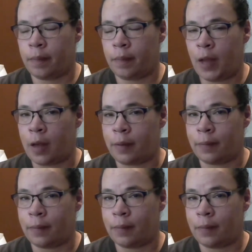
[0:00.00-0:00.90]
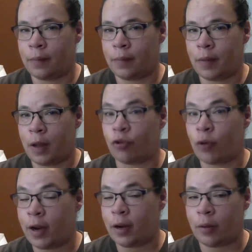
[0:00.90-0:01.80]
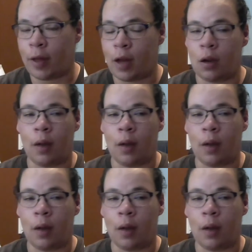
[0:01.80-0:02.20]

Yeah, I'll try to do that.